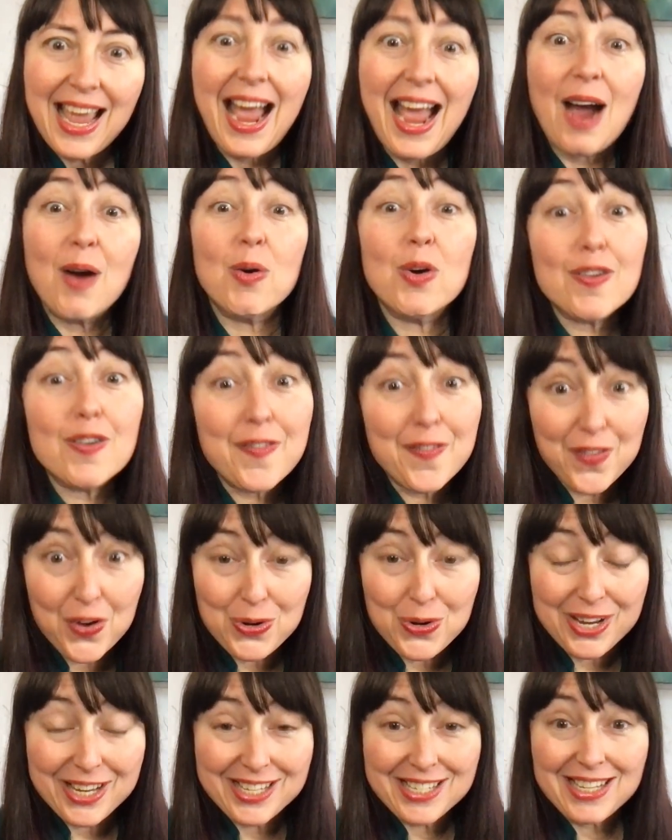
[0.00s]
our
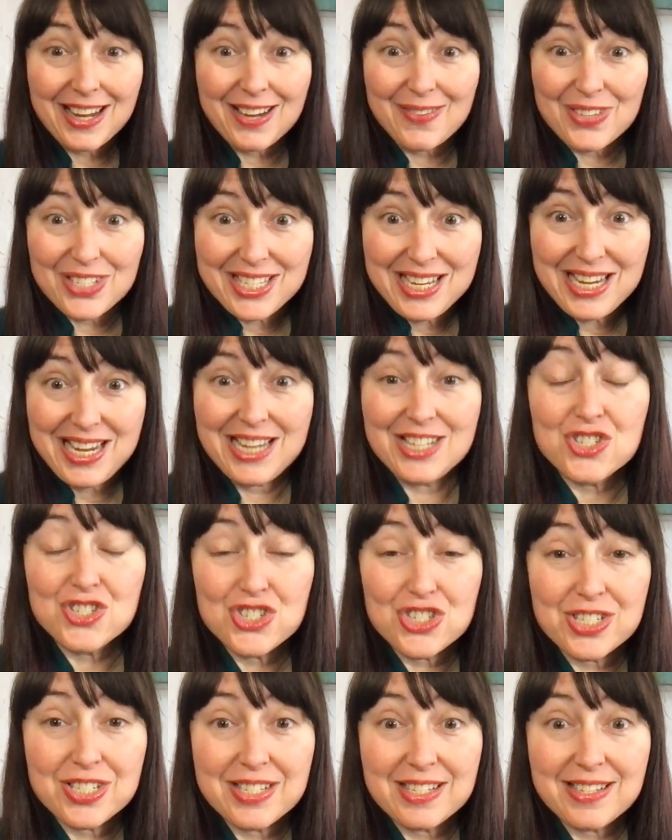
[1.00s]
focus of
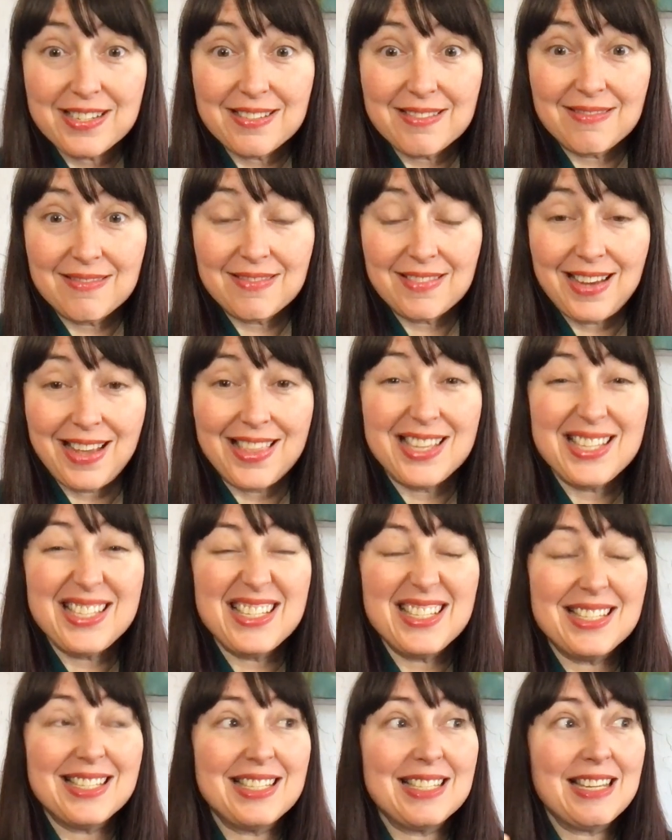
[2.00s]
attention. And this
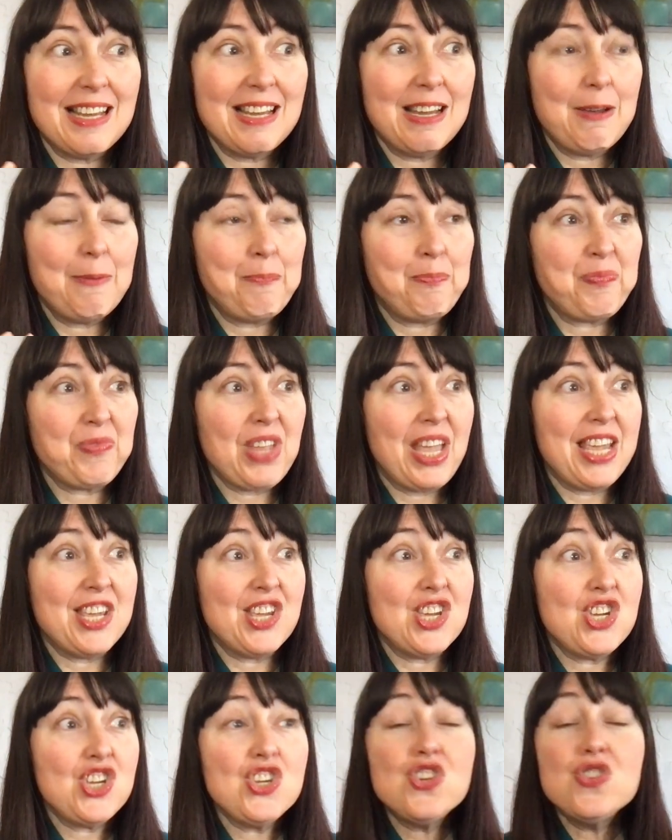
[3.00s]
is a
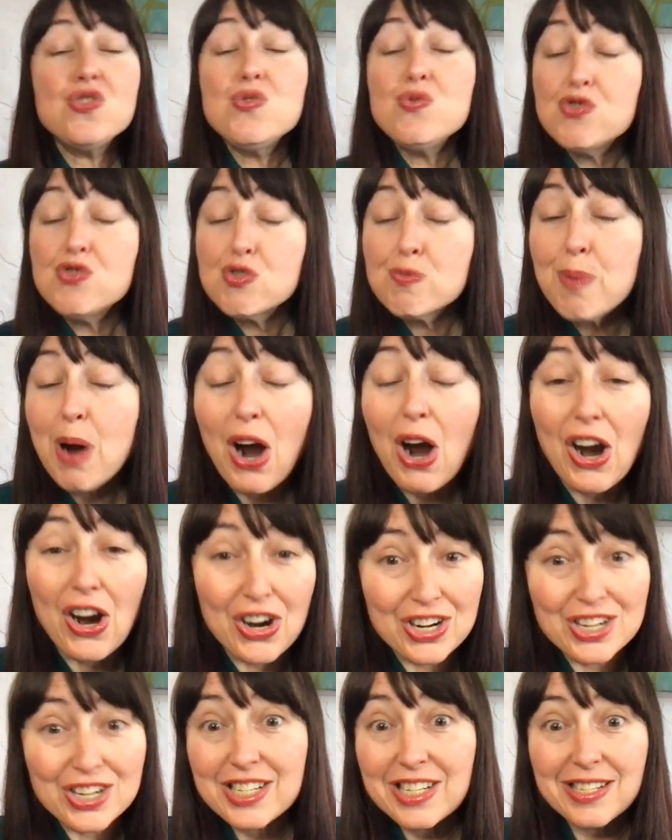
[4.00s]
huge
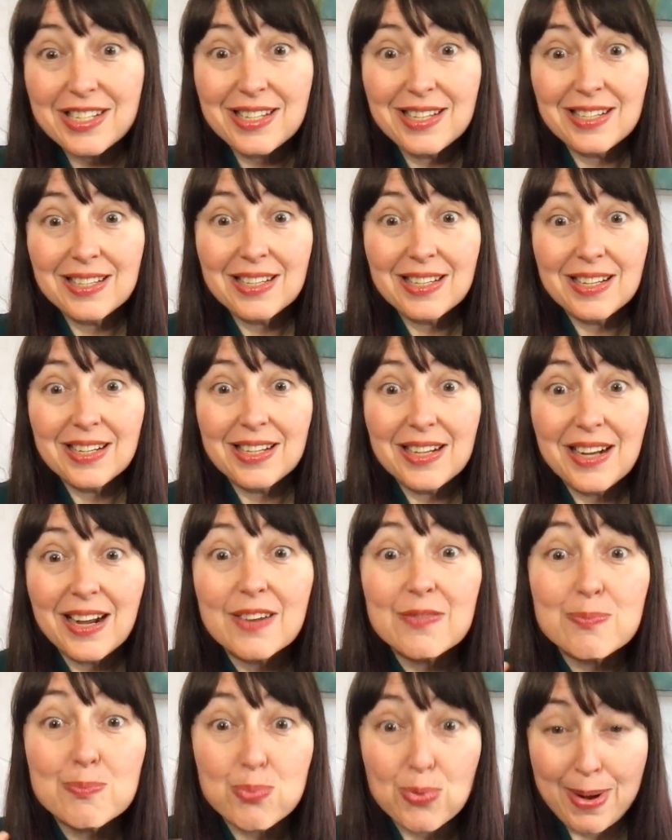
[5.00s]
part
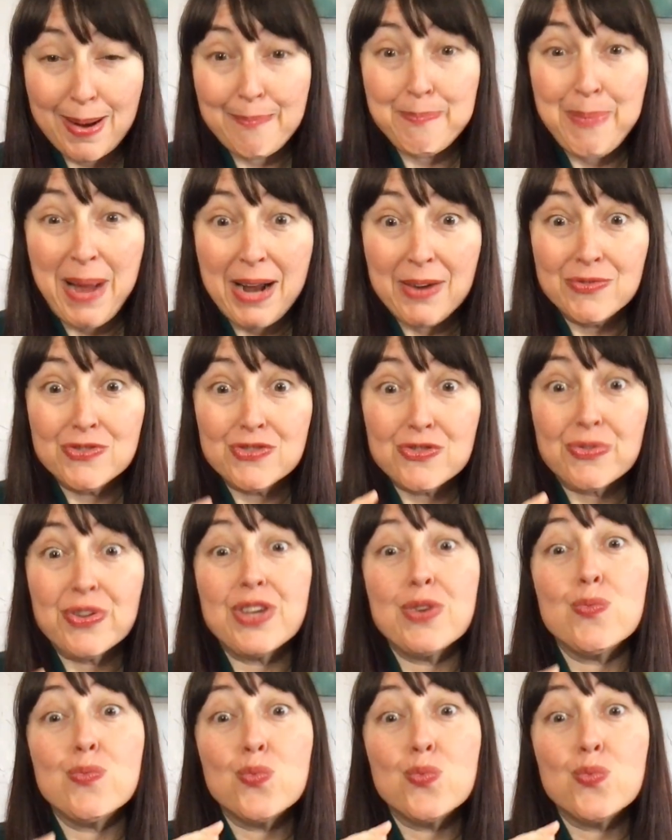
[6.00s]
of boundary